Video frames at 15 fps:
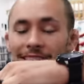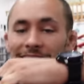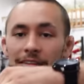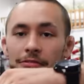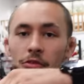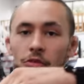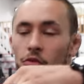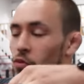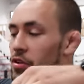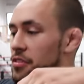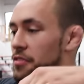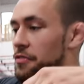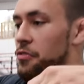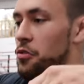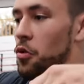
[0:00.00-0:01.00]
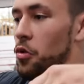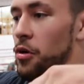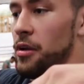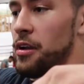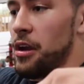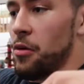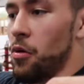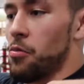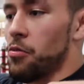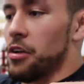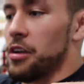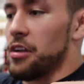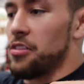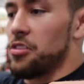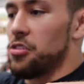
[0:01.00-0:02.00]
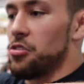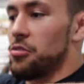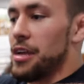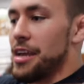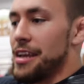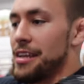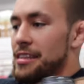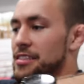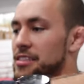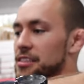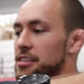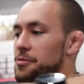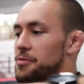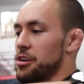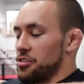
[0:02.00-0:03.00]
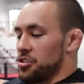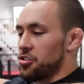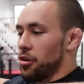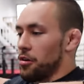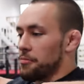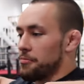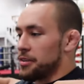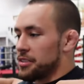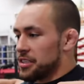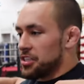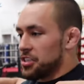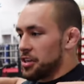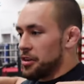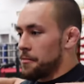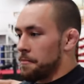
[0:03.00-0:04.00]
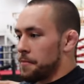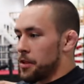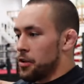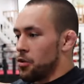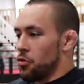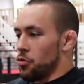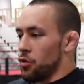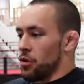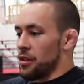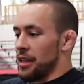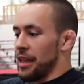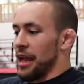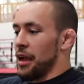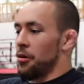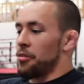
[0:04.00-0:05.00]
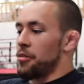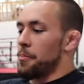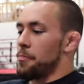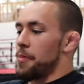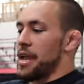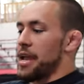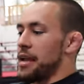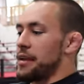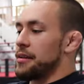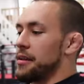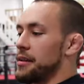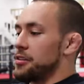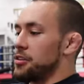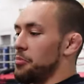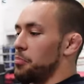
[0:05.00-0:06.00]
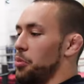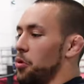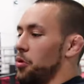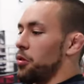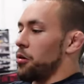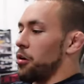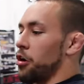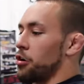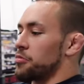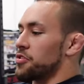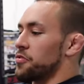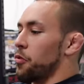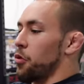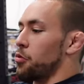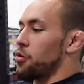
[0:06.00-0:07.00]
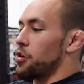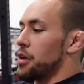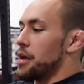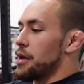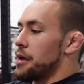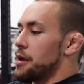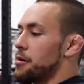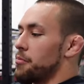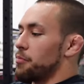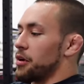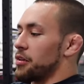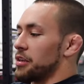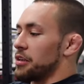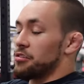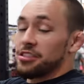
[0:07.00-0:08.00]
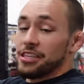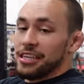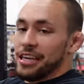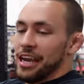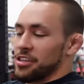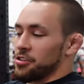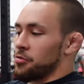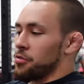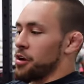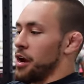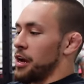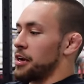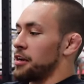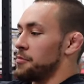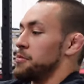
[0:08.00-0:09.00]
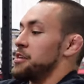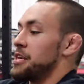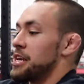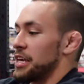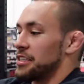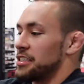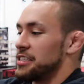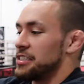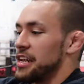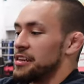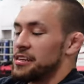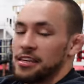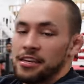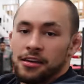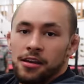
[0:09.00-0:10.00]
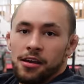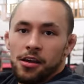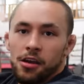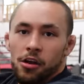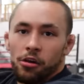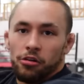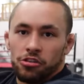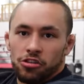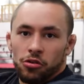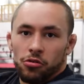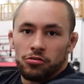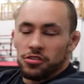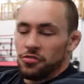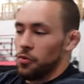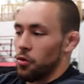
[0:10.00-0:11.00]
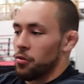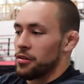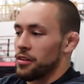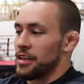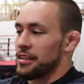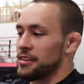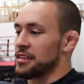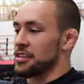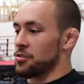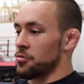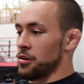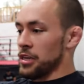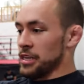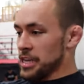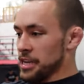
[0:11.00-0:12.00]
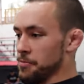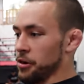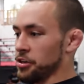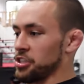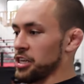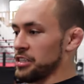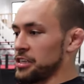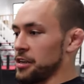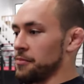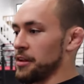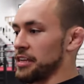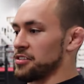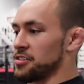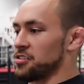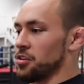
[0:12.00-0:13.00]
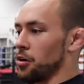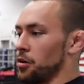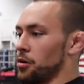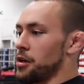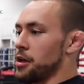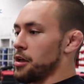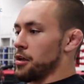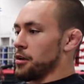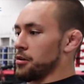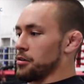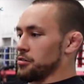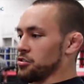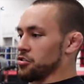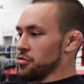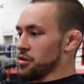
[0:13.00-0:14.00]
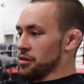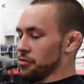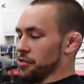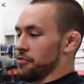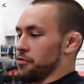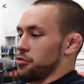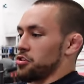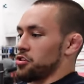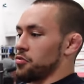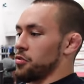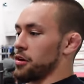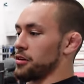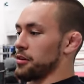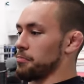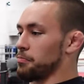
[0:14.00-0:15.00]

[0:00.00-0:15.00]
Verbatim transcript: level with the floor. Now what we're gonna do, this is gonna be our starting position. We'll allow the band to pull our arms forward, but here's the catch. We're not gonna be extending our shoulders forward like this. We're gonna keep our chest up nice and tall, doing a reverse shrug to